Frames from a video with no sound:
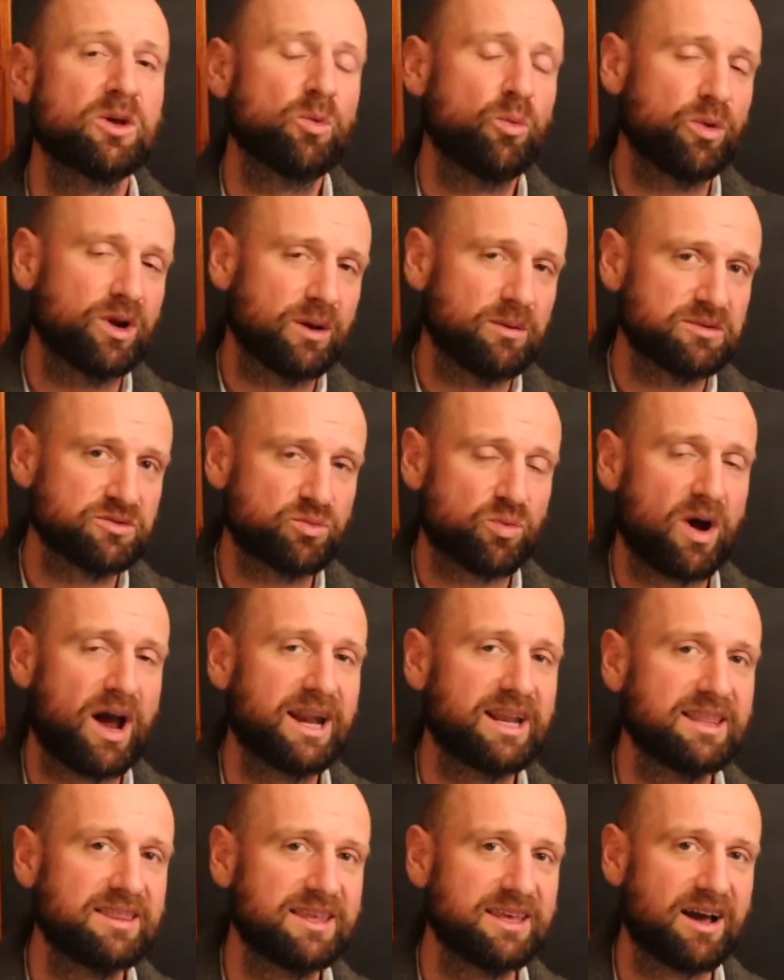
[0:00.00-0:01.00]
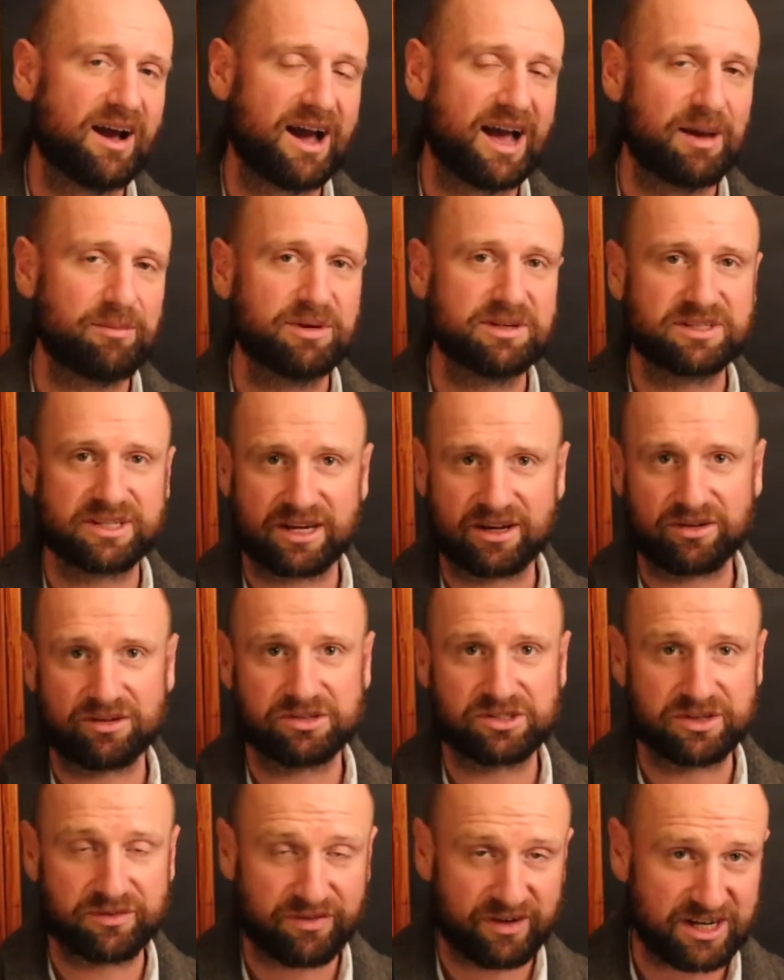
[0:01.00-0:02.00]
When I was writing the IB
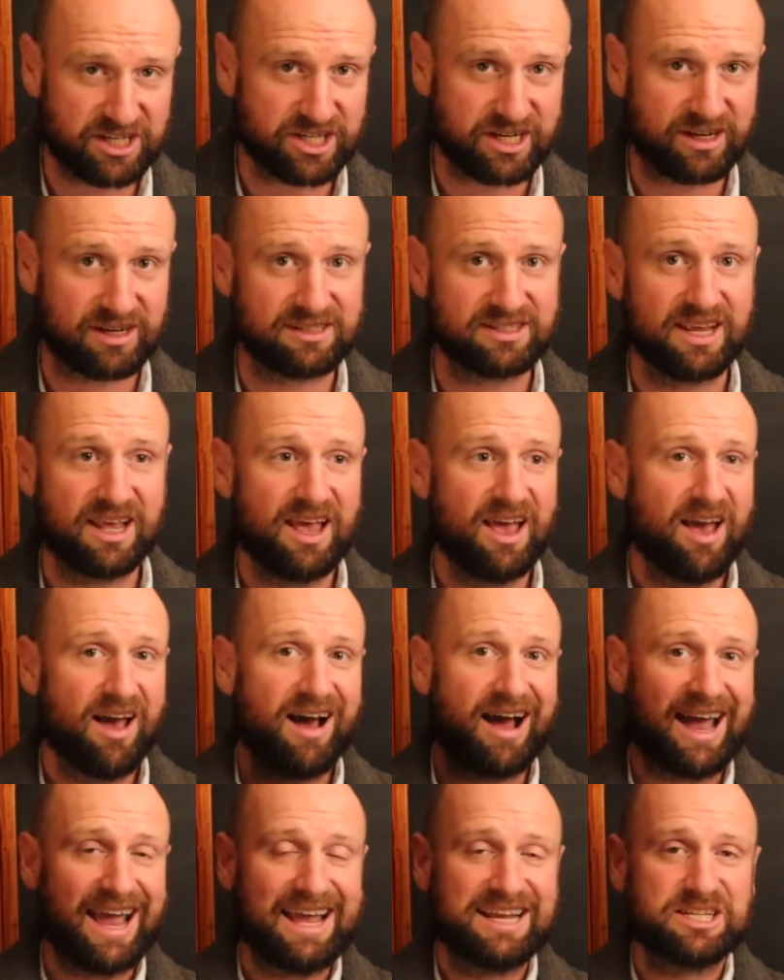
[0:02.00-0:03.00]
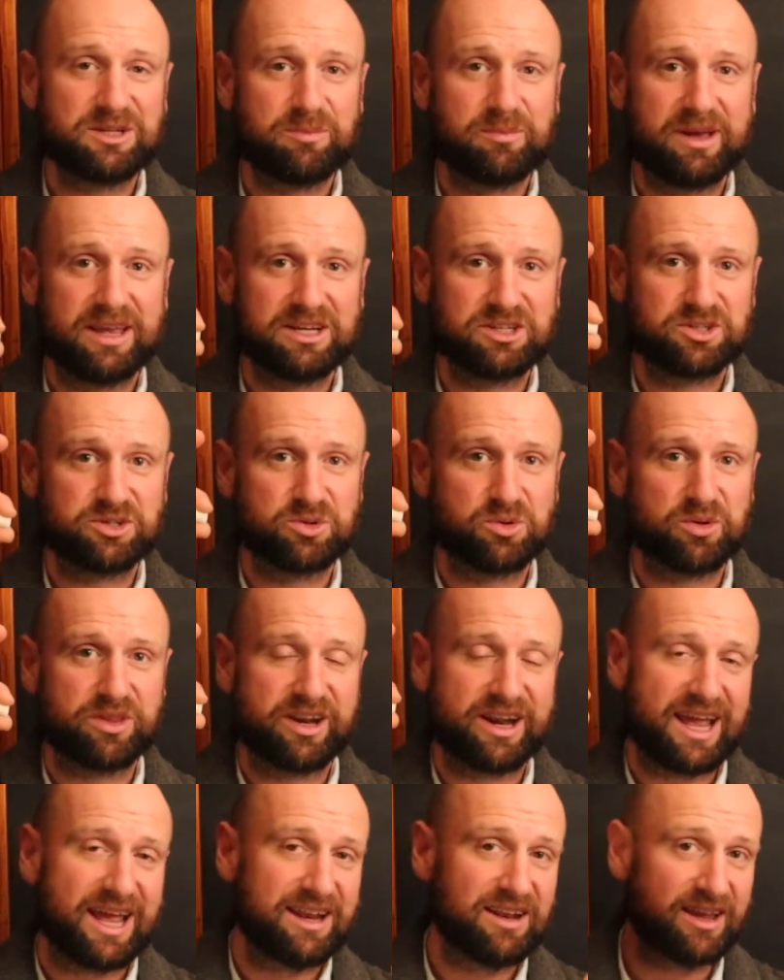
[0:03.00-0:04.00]
psychology flashcards, I had to make sure
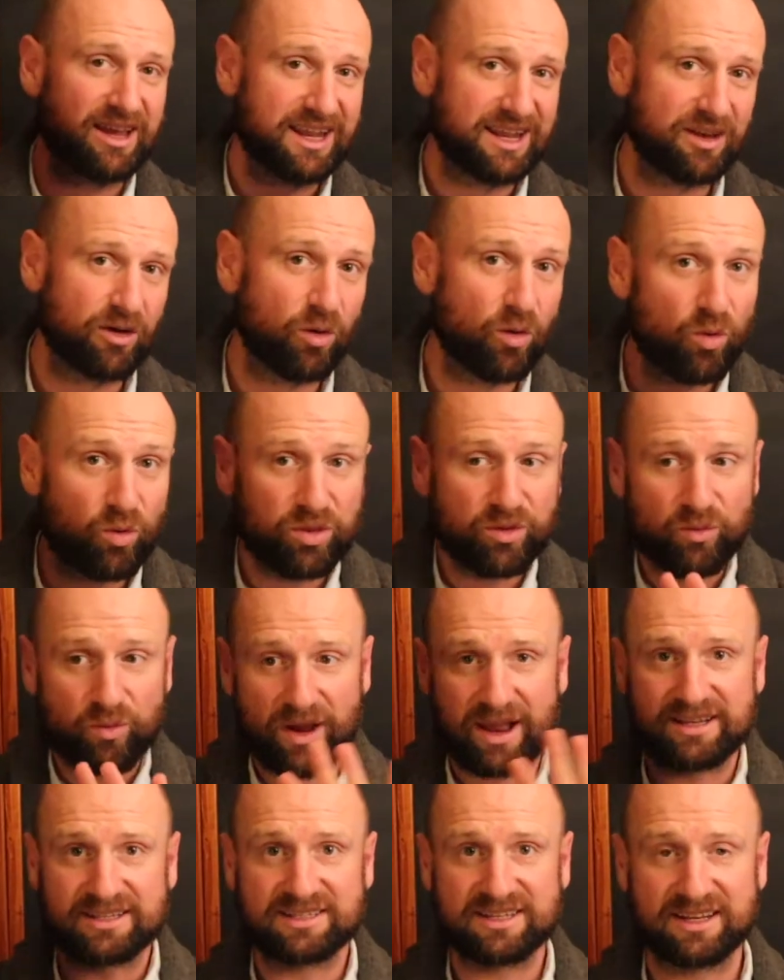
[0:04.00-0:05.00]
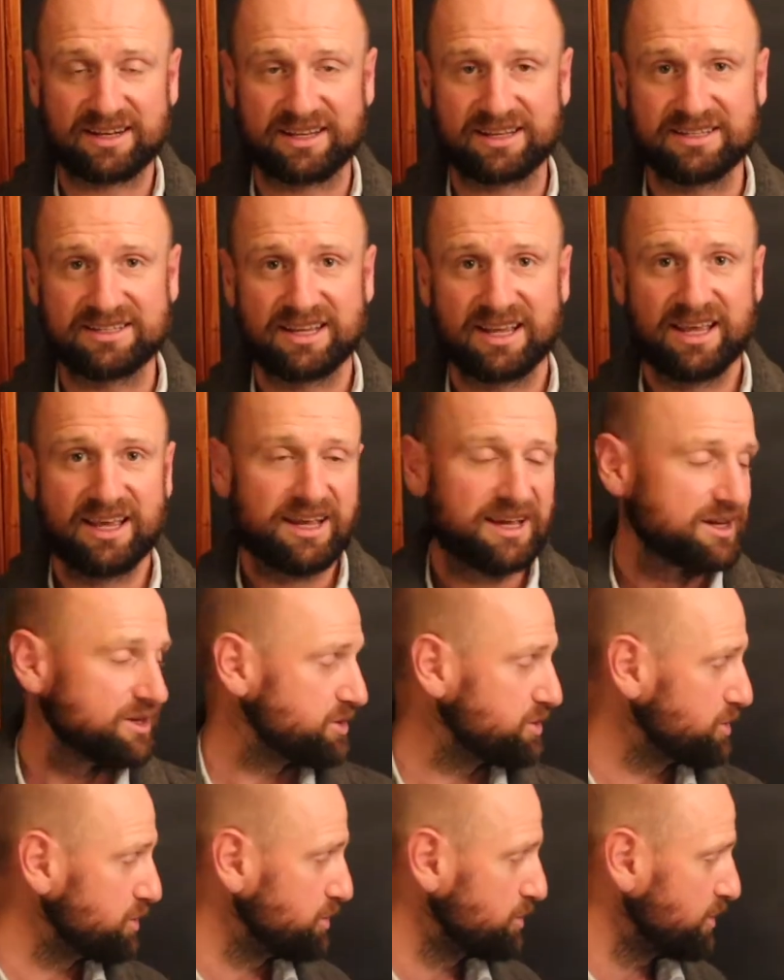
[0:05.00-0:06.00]
that I had all the right studies
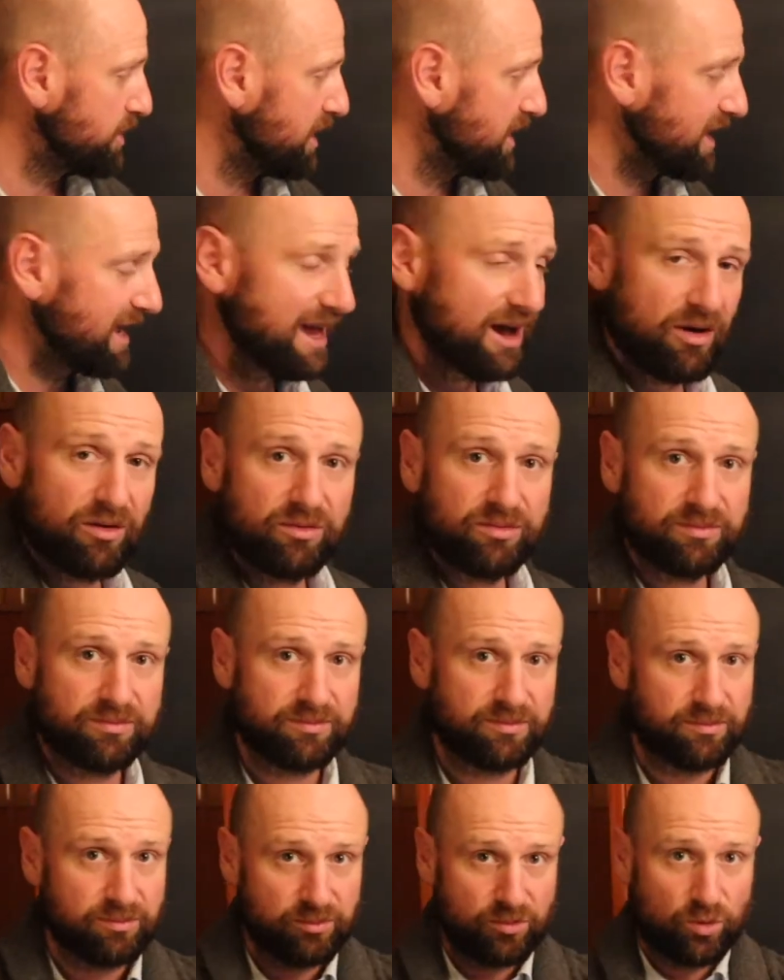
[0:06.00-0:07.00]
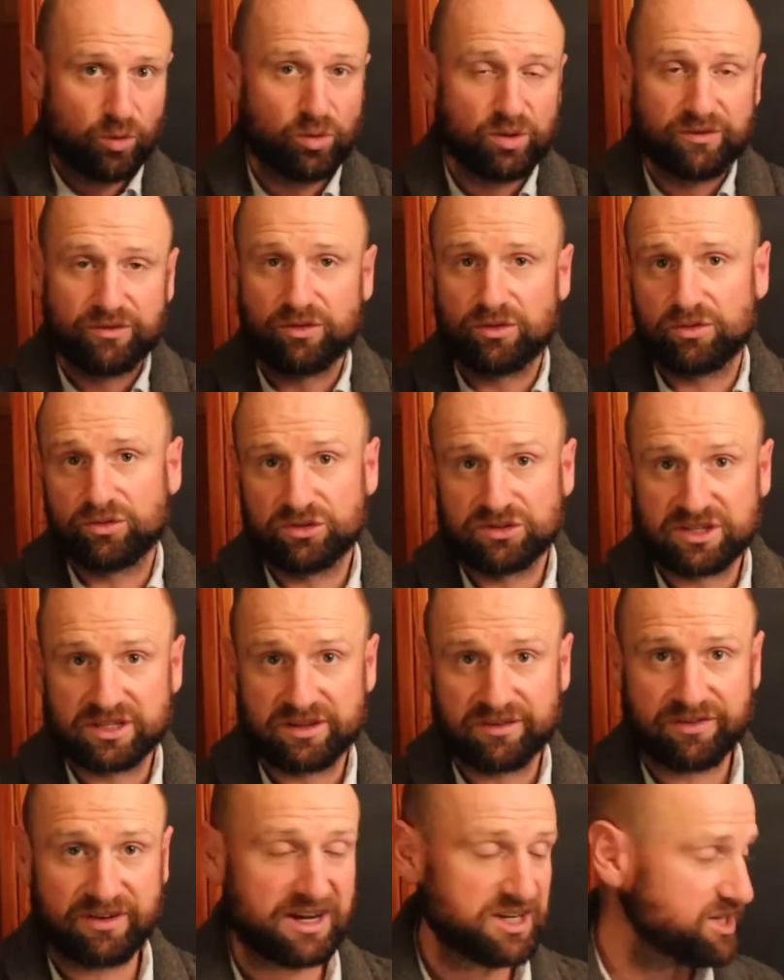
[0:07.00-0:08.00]
to allow all of you using
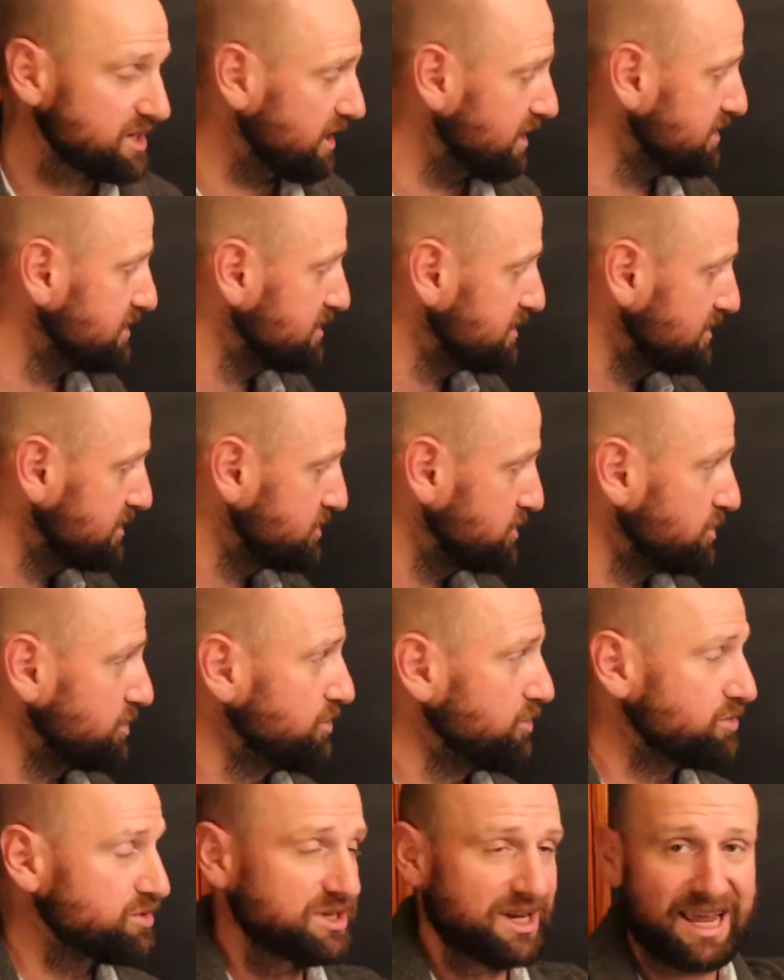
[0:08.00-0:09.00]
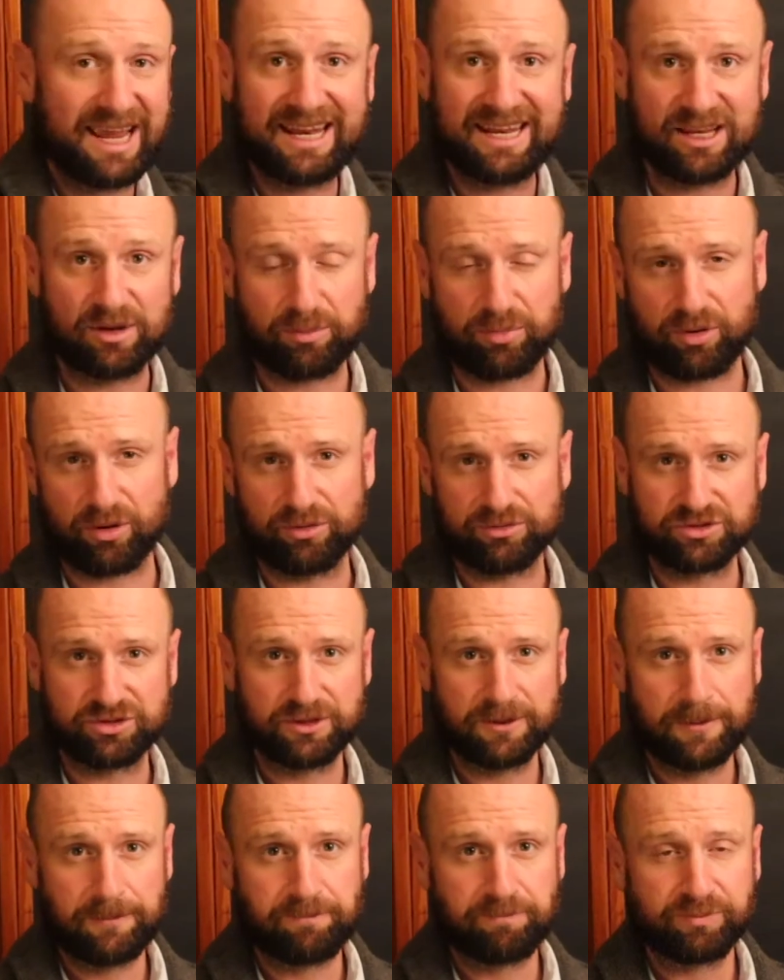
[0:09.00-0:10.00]
the flashcards to use any
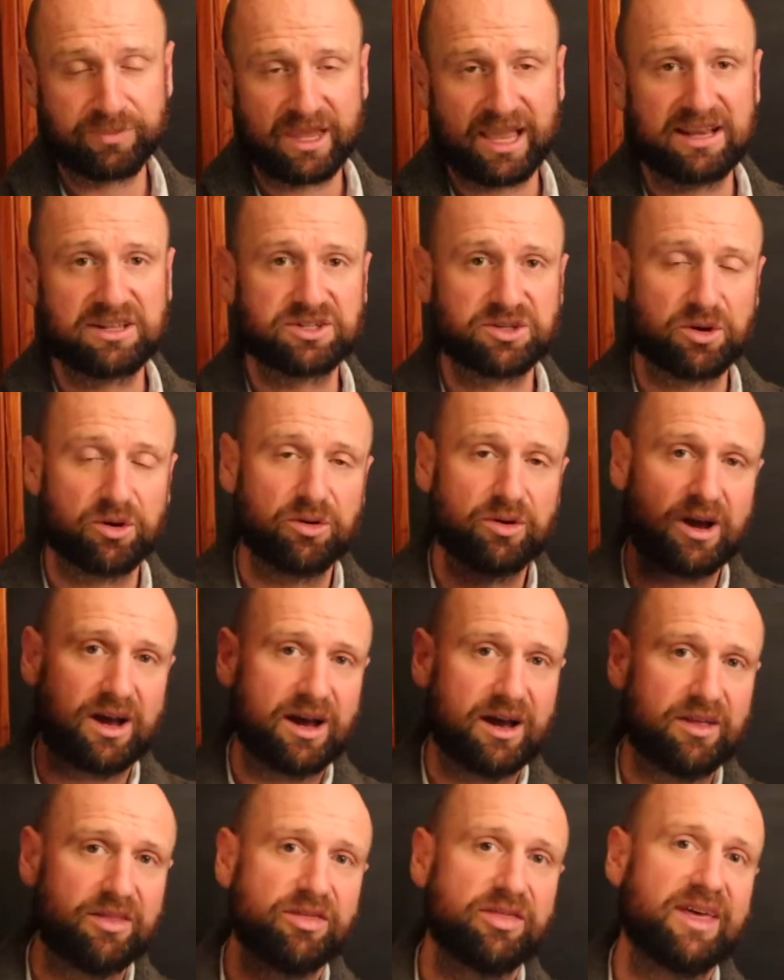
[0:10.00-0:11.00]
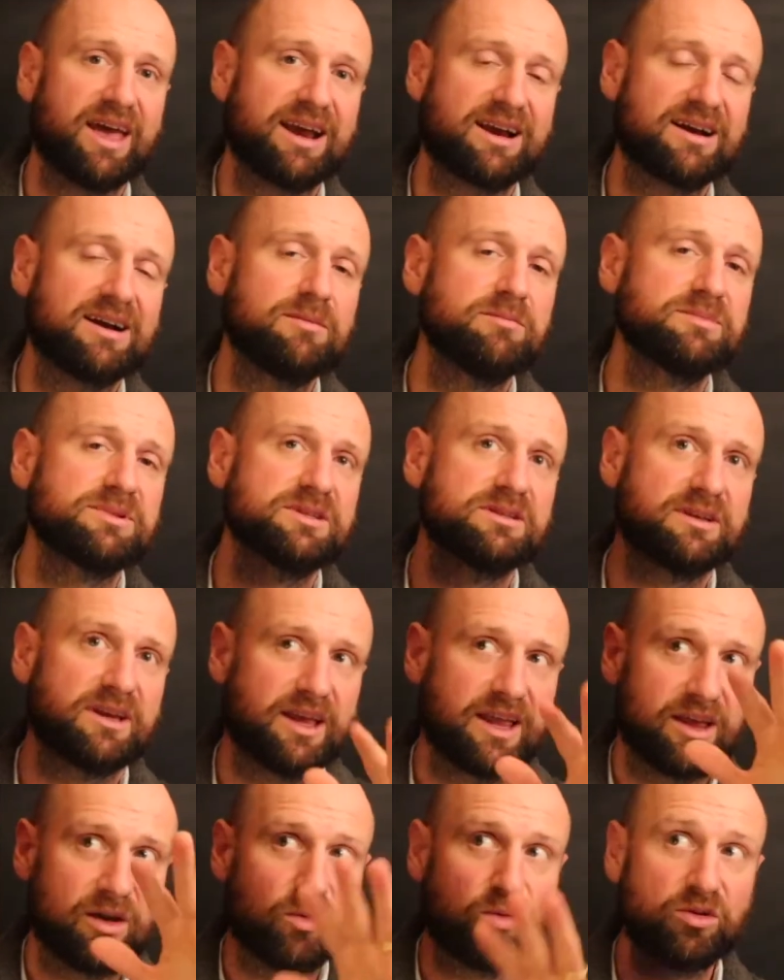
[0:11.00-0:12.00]
approach. And so that comes,
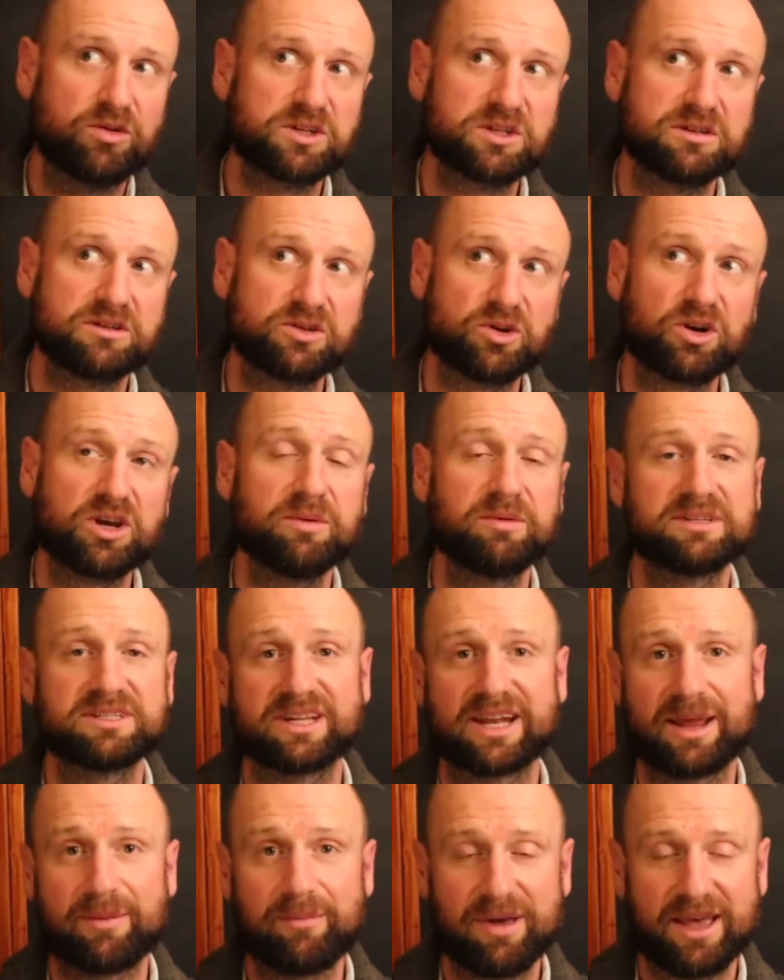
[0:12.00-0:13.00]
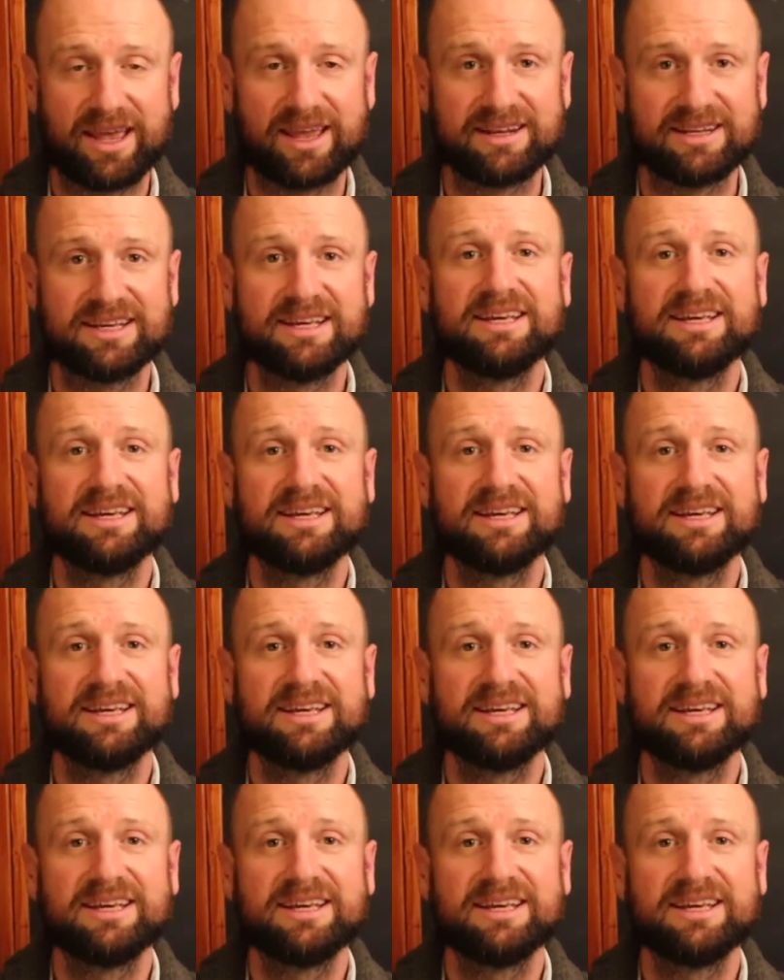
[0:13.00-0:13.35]
all those documents that I made